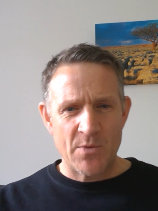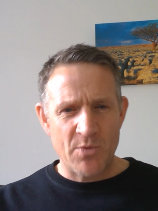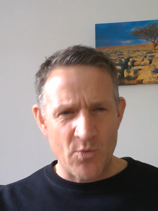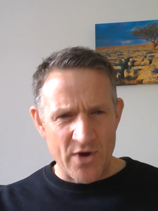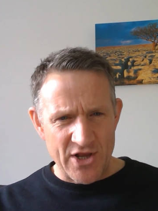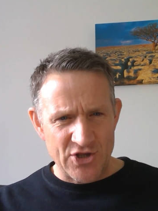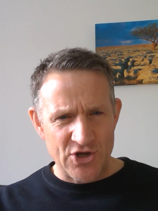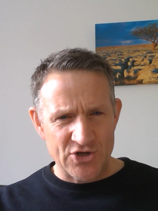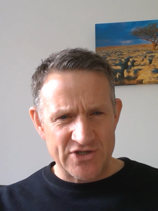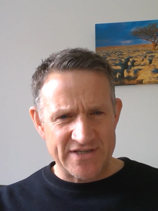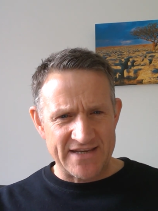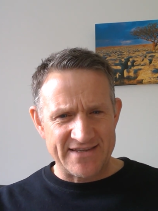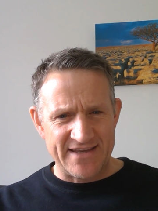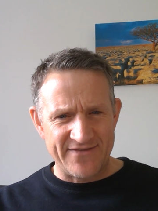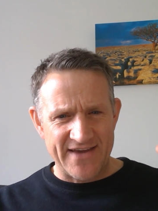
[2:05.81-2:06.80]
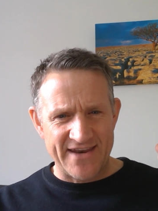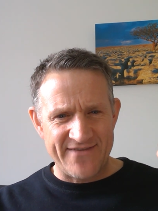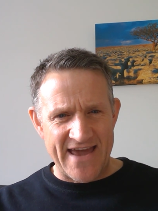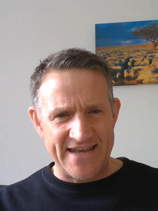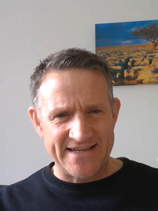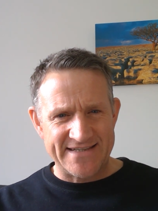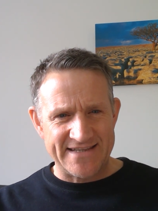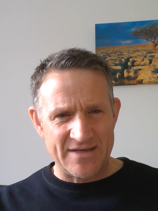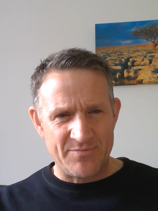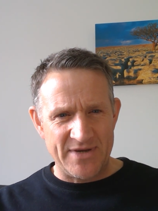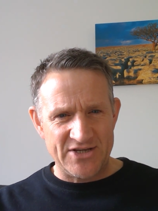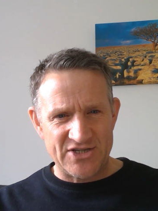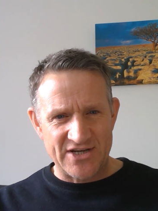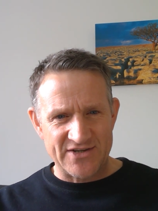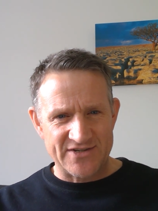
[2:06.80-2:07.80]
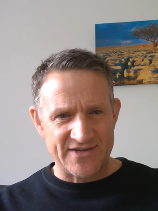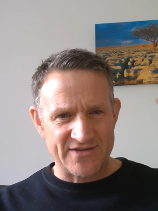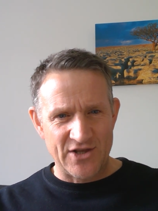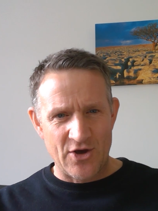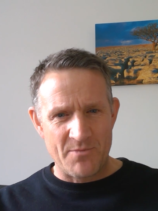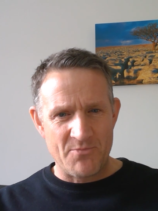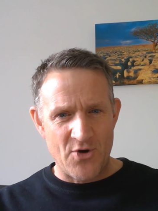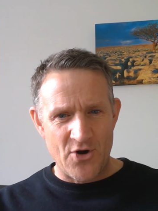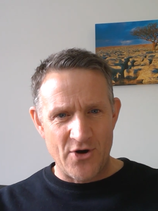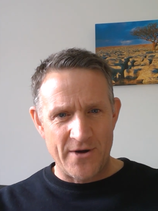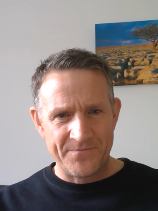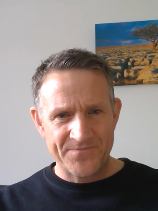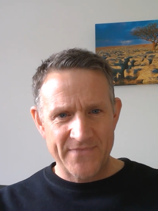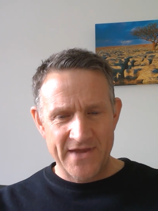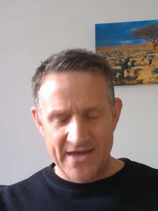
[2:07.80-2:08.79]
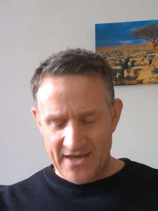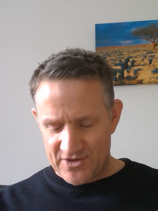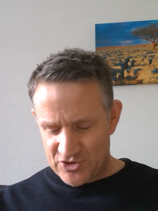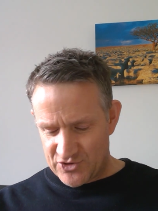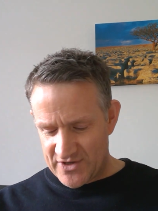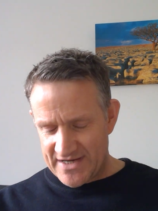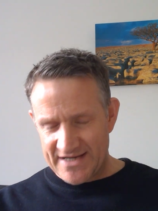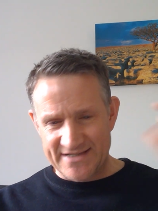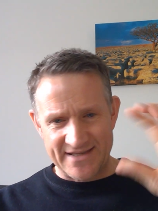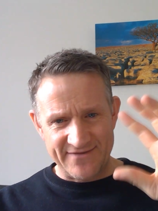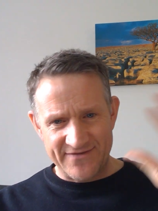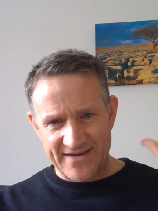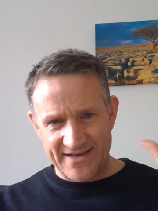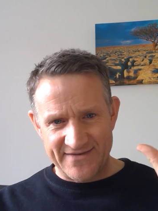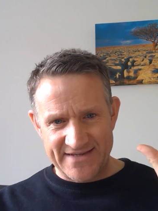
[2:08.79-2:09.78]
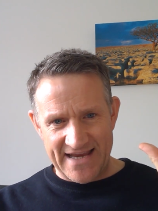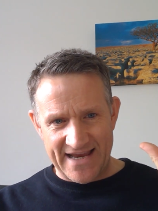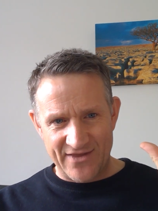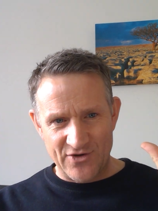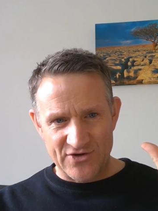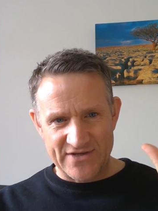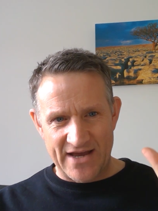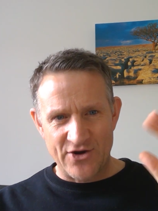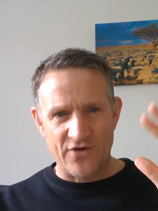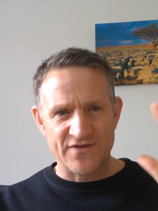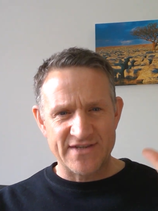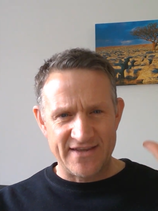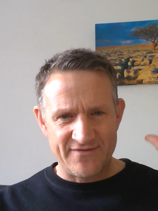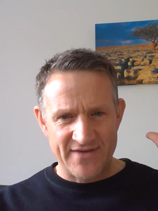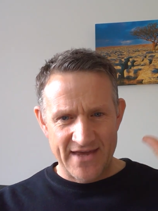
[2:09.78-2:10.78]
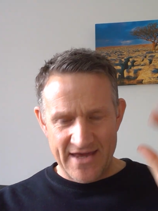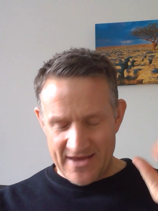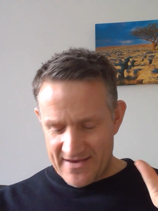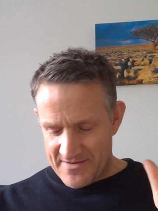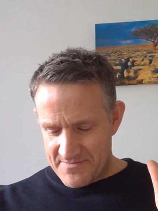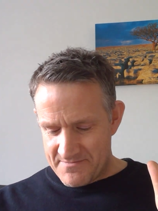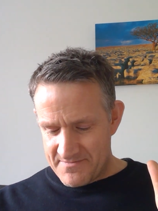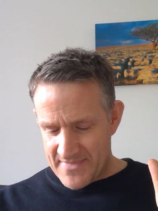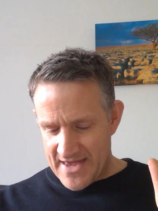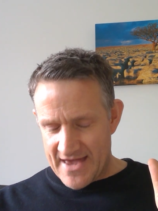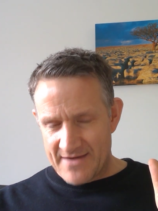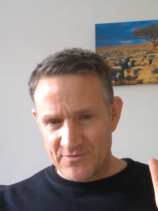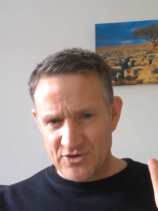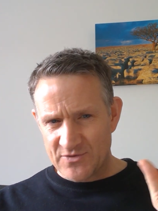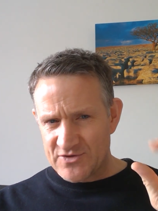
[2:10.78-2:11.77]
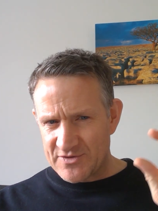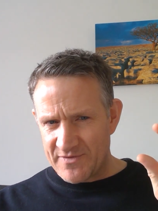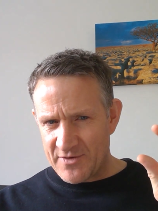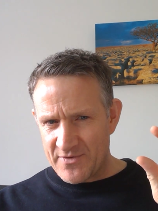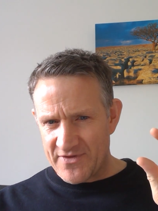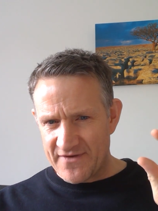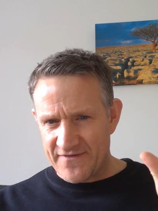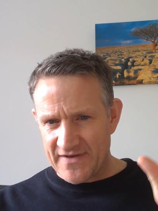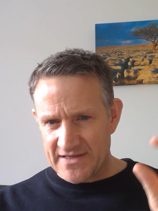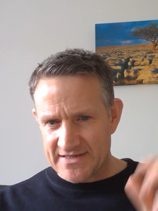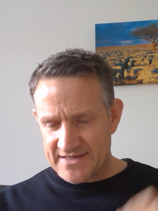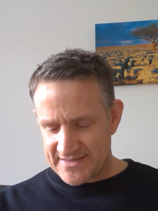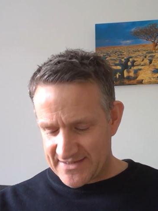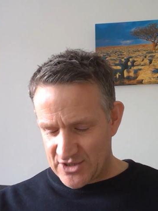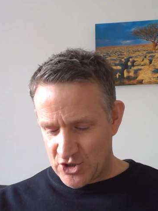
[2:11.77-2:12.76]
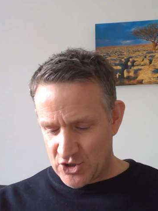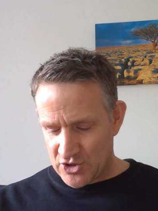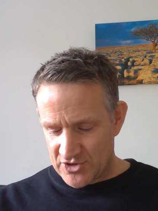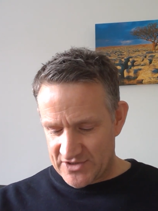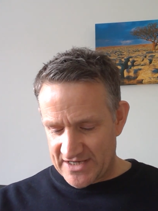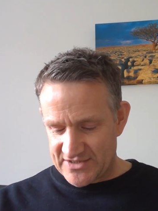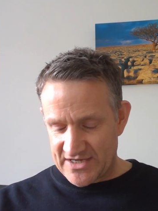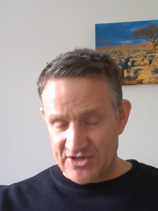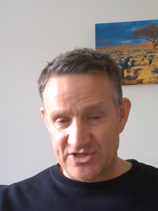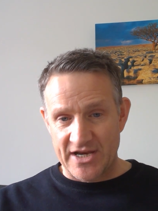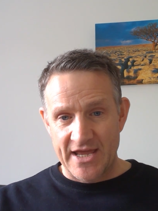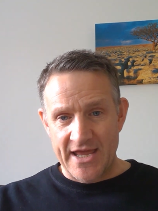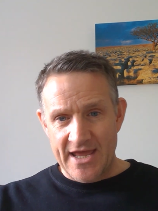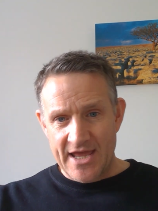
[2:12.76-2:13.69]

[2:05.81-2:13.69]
But what you'll notice is they've kind of edited the picture because there's a lot more trees and they've kind of taken those out, and obviously they've done something with the filters and the colours, etc.